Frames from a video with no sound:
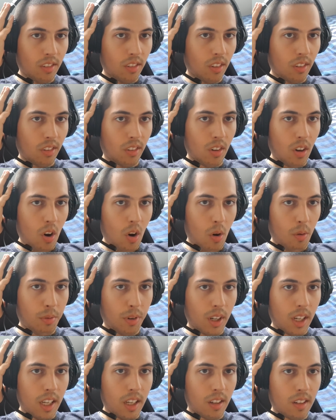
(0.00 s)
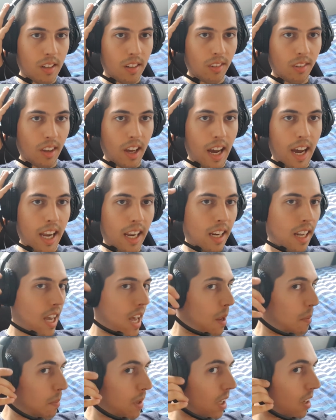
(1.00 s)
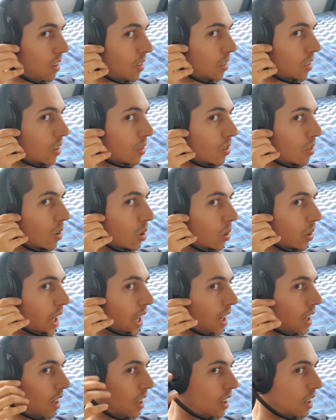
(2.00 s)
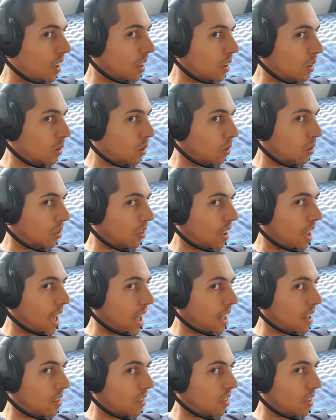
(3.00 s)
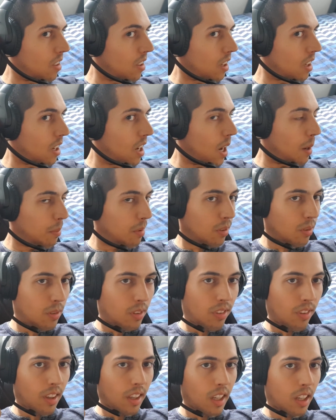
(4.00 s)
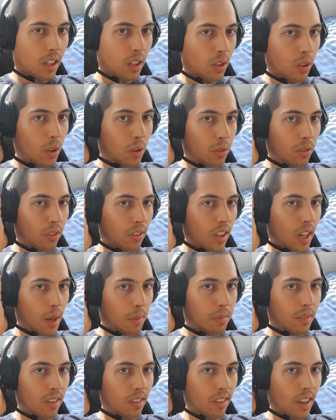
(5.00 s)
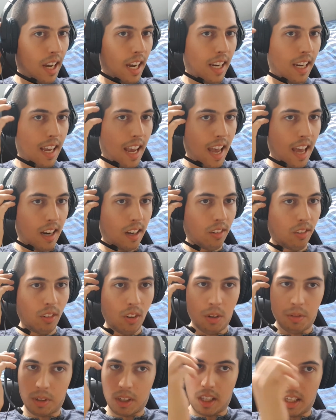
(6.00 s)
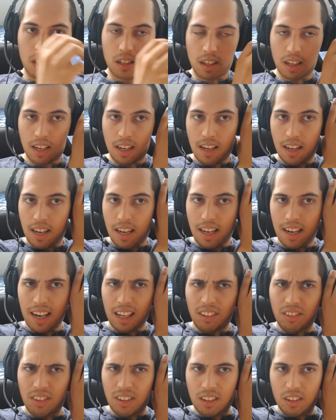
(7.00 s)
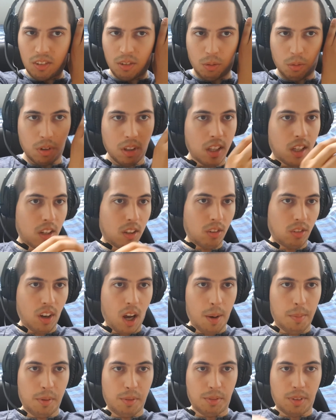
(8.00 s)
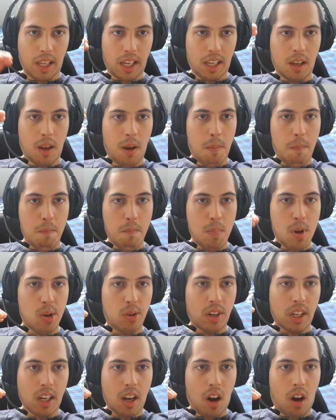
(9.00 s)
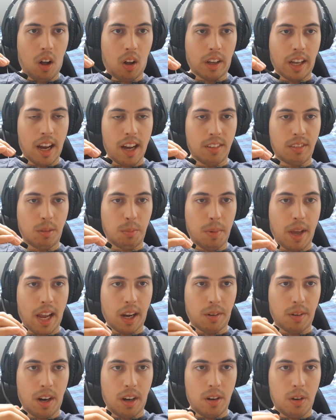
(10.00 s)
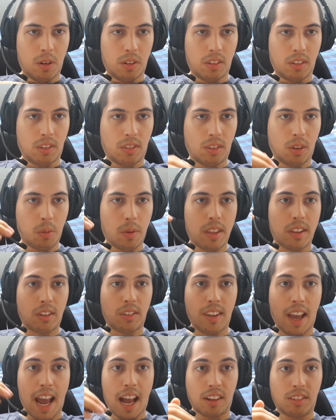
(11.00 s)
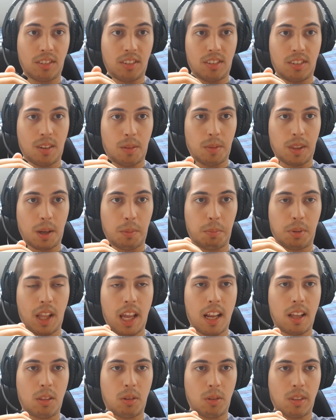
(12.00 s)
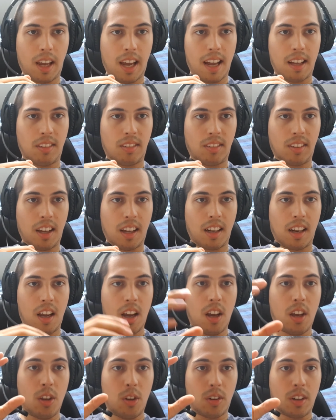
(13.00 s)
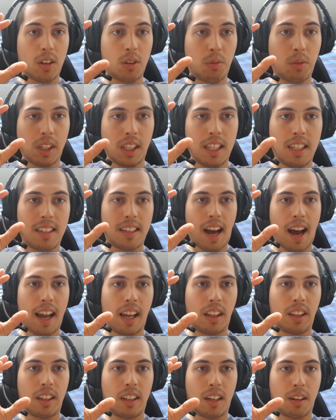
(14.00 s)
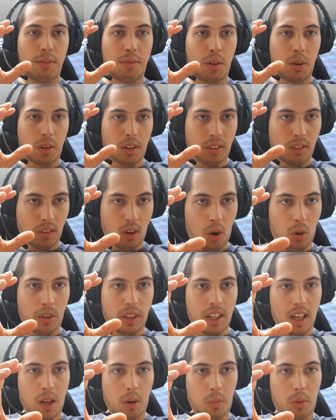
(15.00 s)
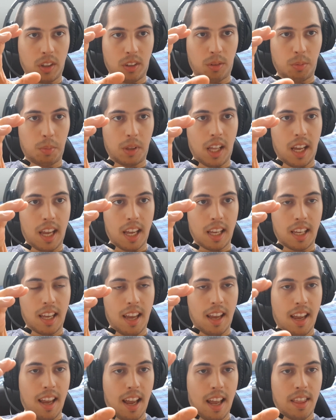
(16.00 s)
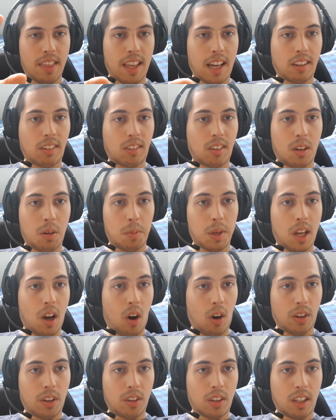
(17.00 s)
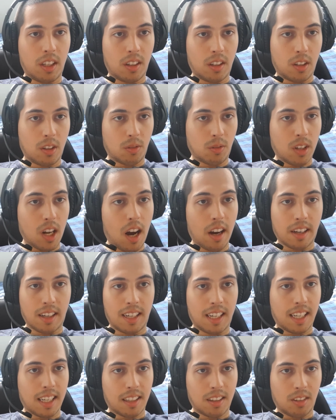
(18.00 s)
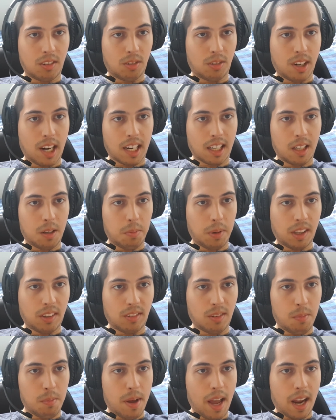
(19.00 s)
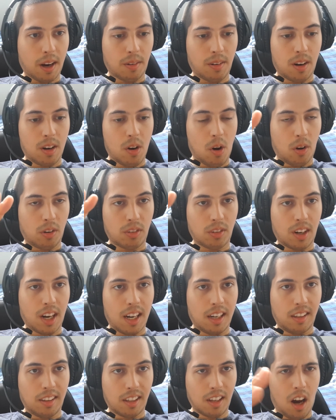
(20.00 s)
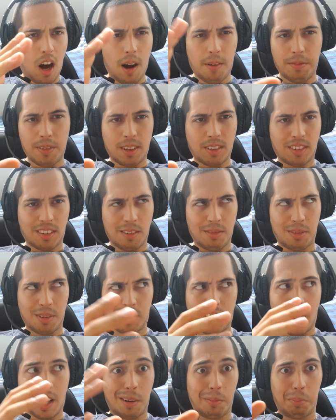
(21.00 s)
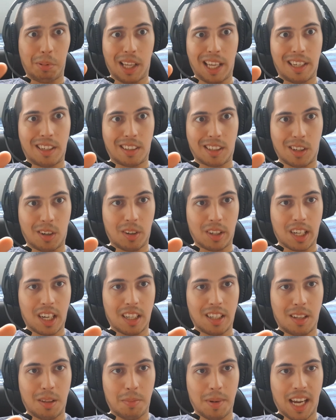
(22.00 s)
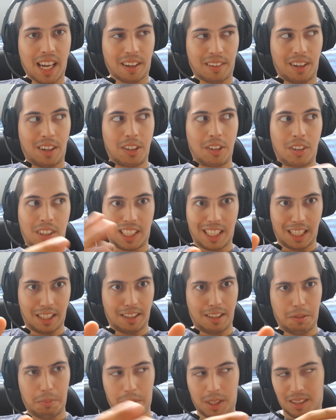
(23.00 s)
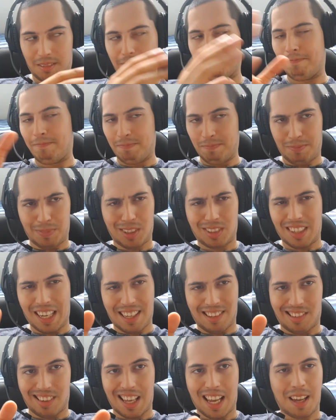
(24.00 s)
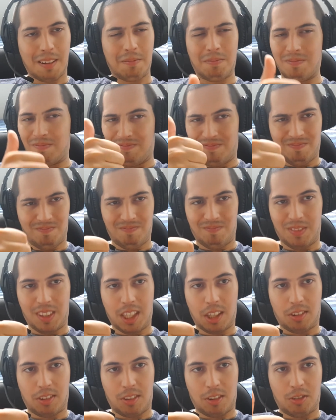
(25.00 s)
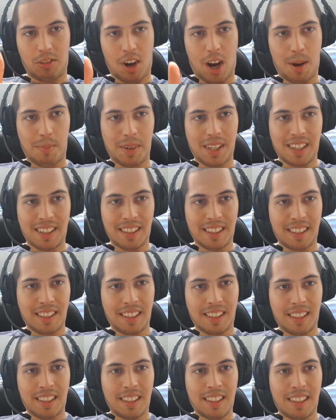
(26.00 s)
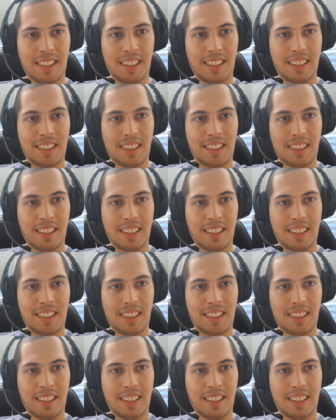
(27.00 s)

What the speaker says: it's an over-ear design and because there's no loose ends in the cup, so it's like a closed cup design and it's over ear, it actually does a really good job of muting all kinds of background noises. So when there's actually something playing through the headset, you can really dial in and focus only on what's playing, and that's going to be all you hear. You're not going to get distracted by some background noise or anything. Obviously, if you've got a blender going on in the background, you'll hear it, but besides that, does the job. Let's